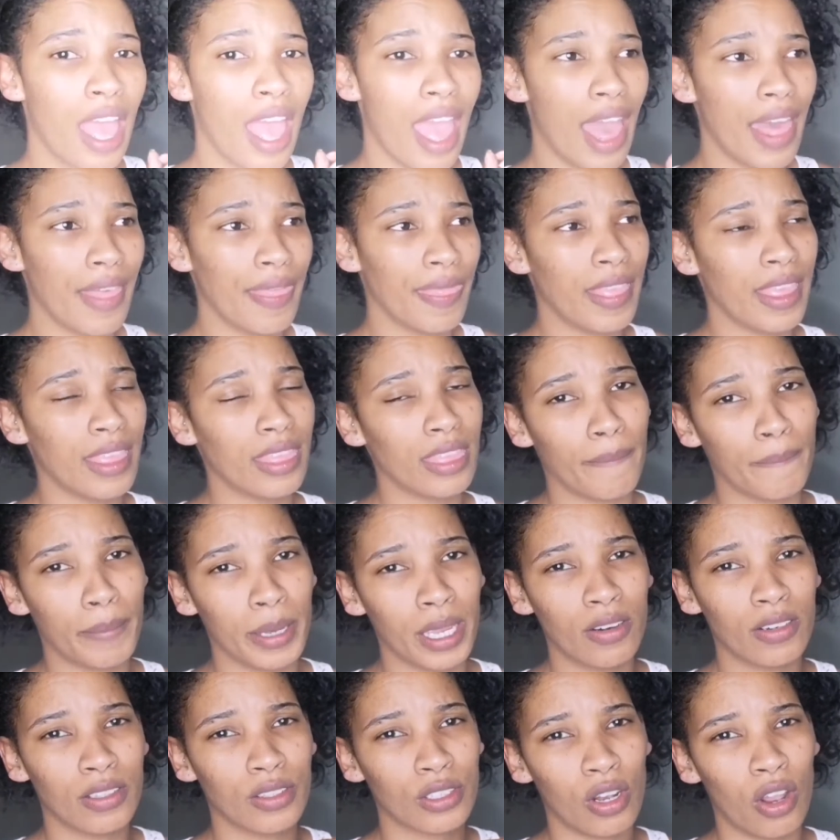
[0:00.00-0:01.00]
And then the
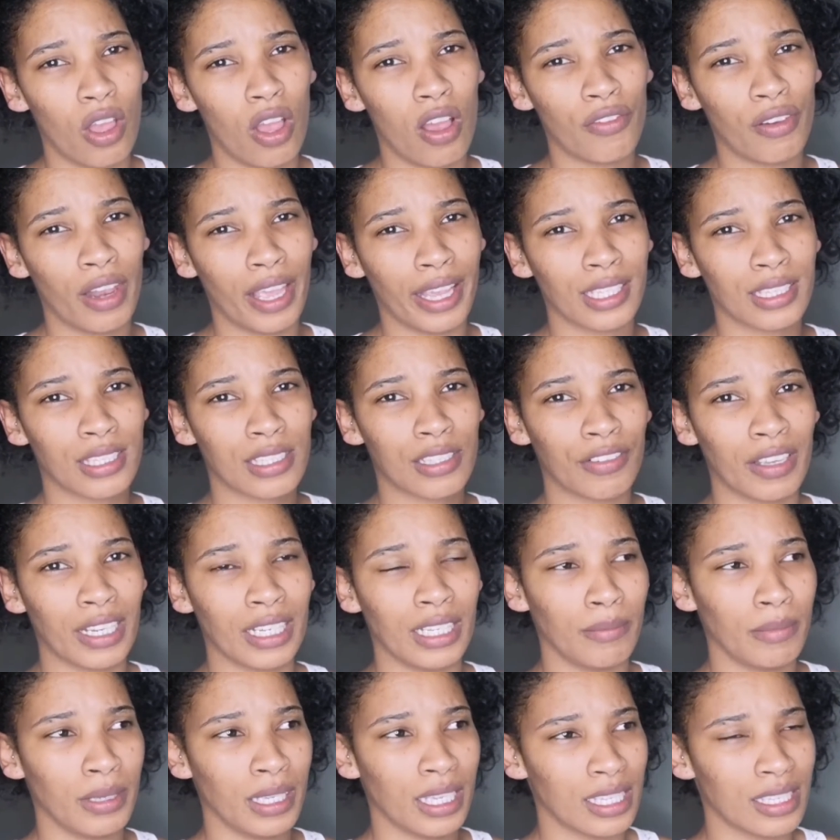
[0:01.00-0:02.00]
parents laugh like it's
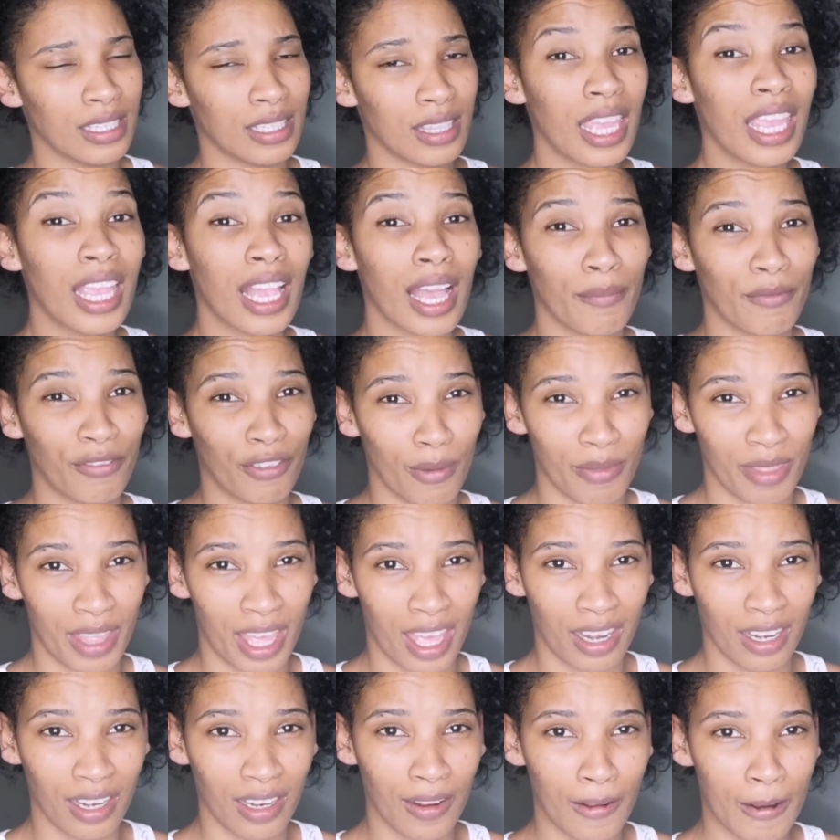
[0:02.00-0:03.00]
funny because they come from
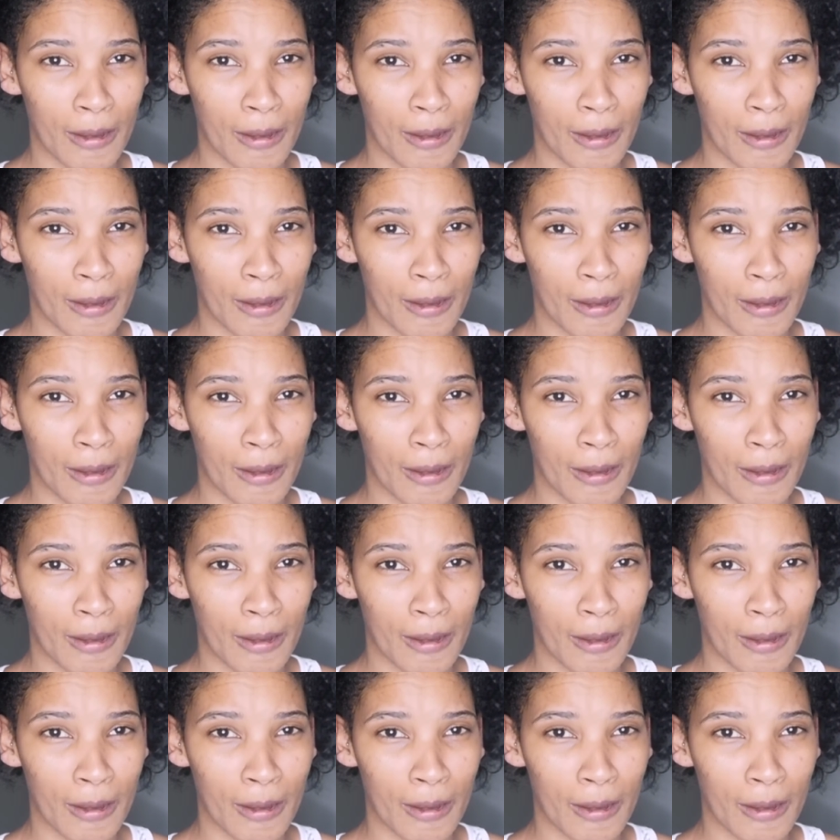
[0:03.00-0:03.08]
that.